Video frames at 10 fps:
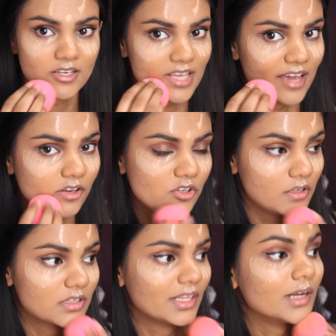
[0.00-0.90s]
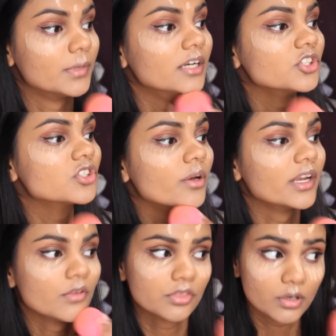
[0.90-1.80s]
Because I don't use it that much, so
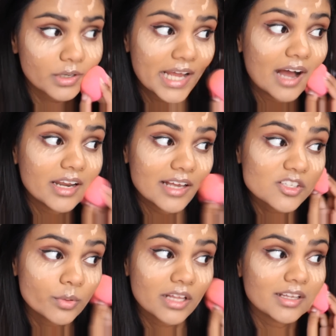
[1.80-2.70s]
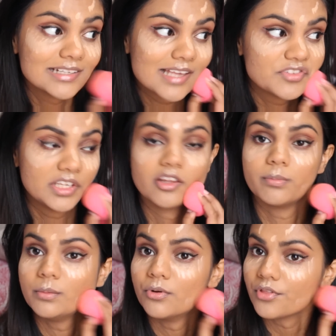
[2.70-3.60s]
I don't throw it out as quickly as I've seen other
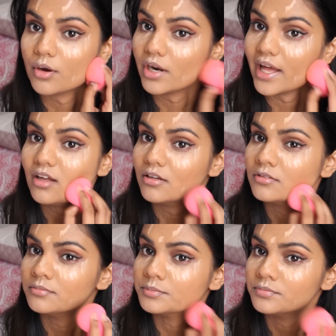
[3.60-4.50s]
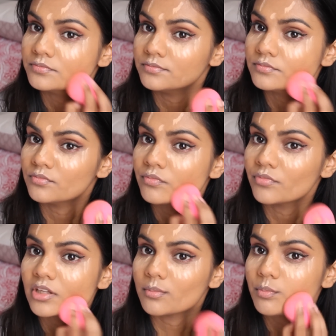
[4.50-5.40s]
people throw it out.
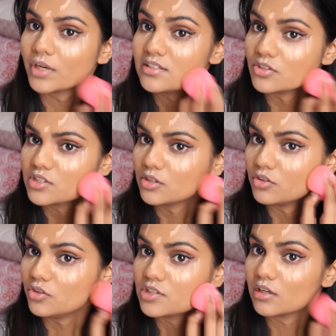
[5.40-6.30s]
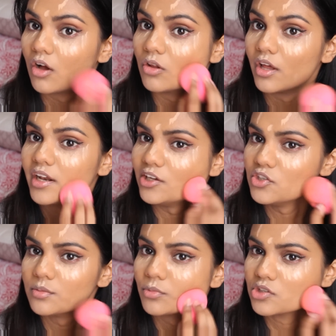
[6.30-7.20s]
But I seriously don't use it a whole lot. I
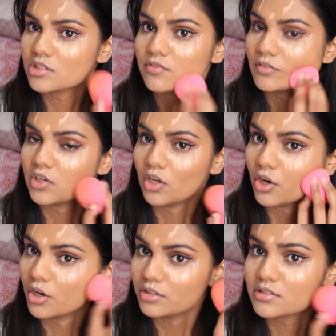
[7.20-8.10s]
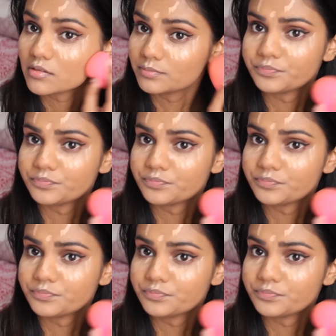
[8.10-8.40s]
use it mostly for videos.